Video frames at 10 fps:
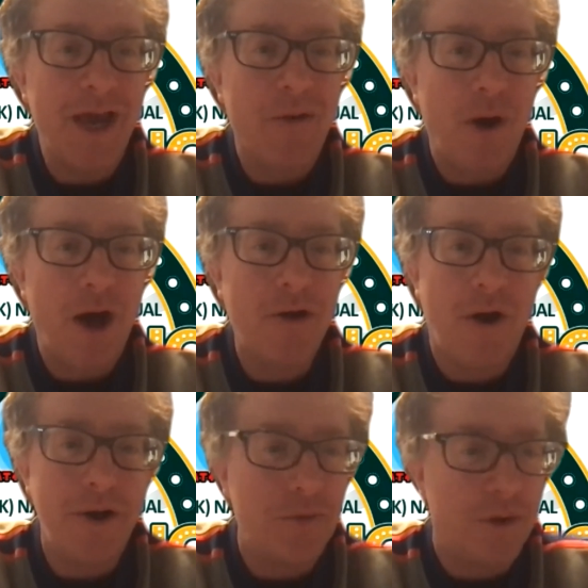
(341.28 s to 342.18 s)
You had a wild
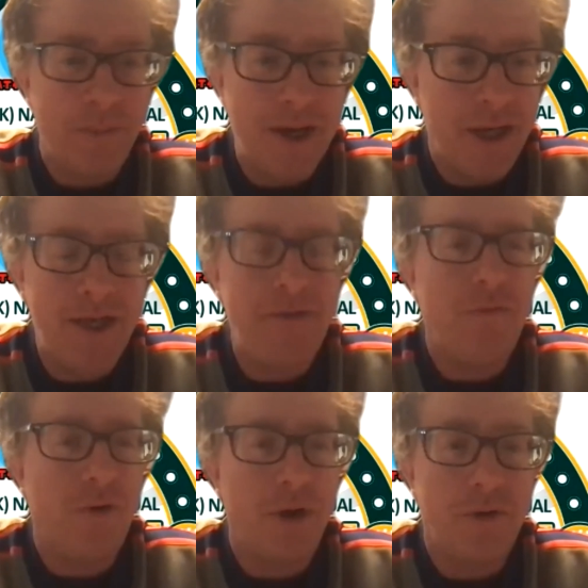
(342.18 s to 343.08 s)
card, you would have made it in
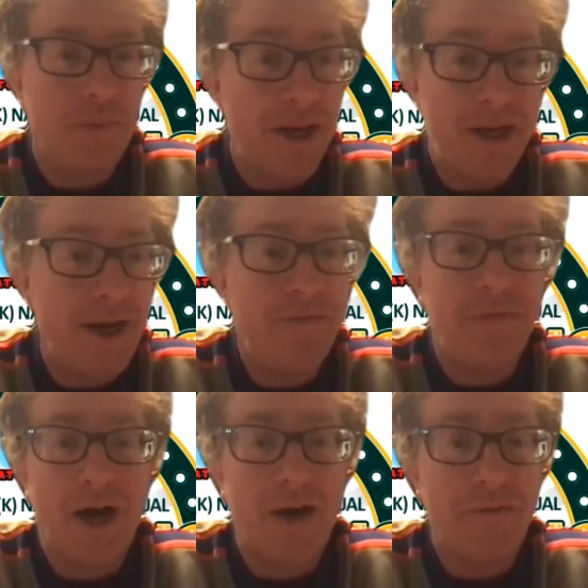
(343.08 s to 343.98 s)
84, you would have made it in
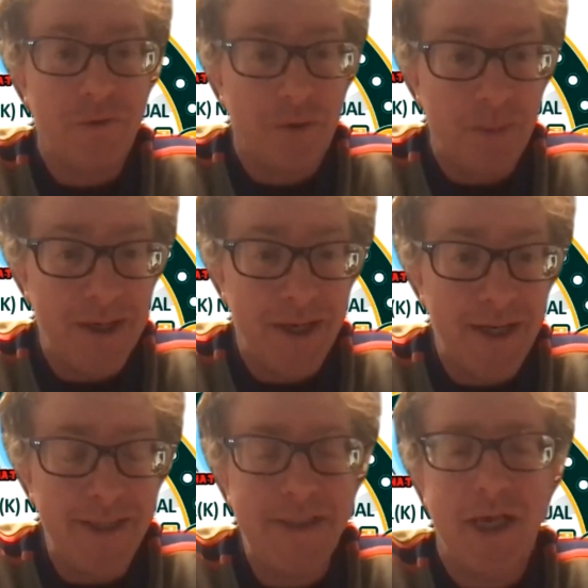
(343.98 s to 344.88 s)
85, you would have made it in
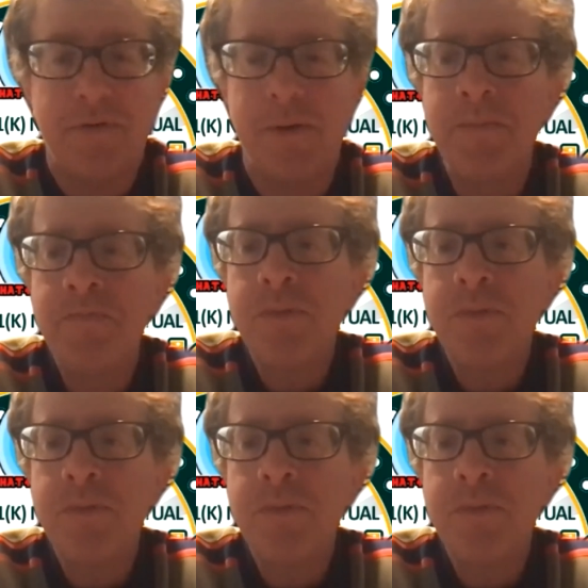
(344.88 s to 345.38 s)
87.